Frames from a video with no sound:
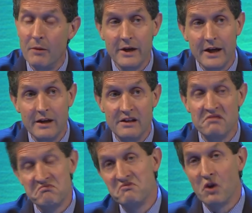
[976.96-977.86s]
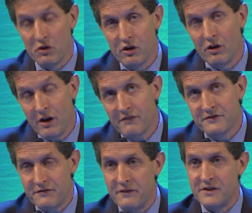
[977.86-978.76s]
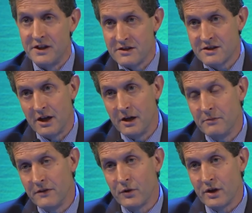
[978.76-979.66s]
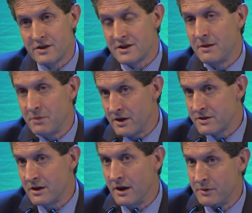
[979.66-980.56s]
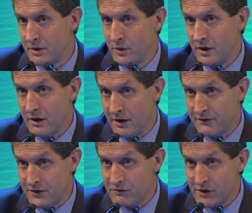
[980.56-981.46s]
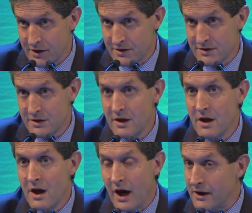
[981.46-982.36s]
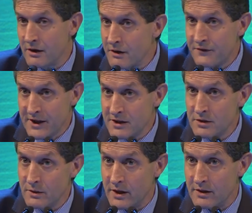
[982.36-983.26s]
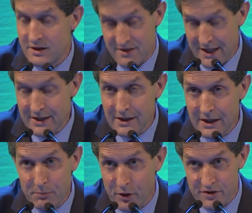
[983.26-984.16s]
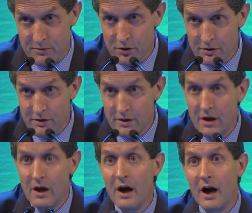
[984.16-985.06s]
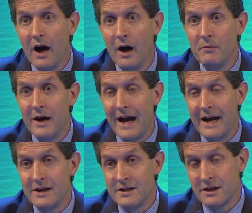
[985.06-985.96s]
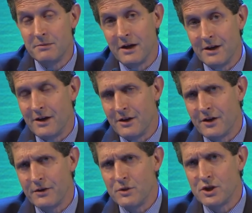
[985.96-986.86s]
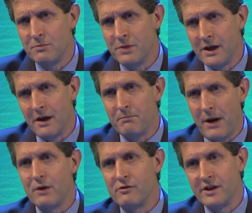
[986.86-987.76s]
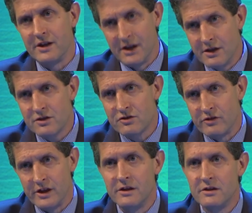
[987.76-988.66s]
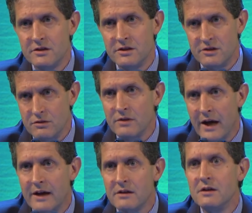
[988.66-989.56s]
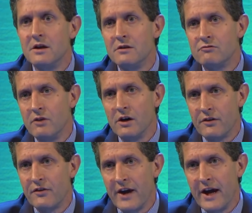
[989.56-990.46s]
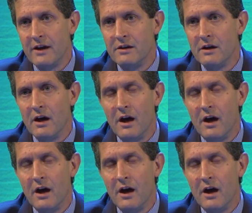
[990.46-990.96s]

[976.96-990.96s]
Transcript: in not long after 50 years' time if we're going to stabilize climate at 1.5 degrees. I don't know if they can do it. It's technically possible. And it's going to be. I think we should be empowering the industry to do that rather than